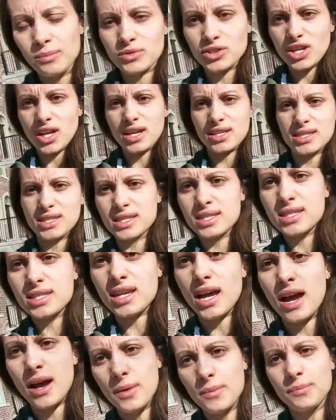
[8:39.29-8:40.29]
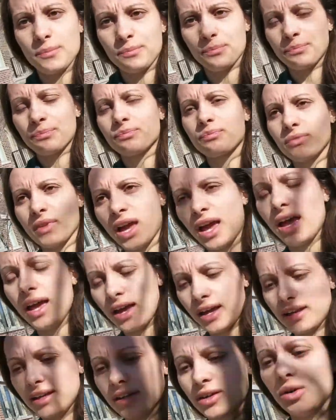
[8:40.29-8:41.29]
I'm just
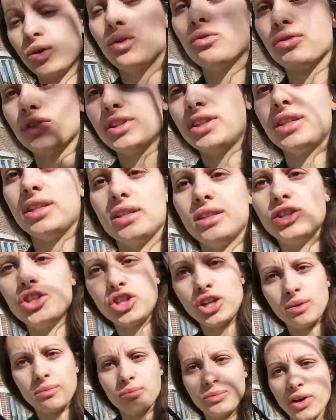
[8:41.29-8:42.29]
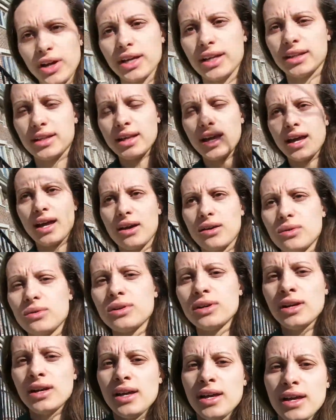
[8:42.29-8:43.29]
heading over to the gym right now.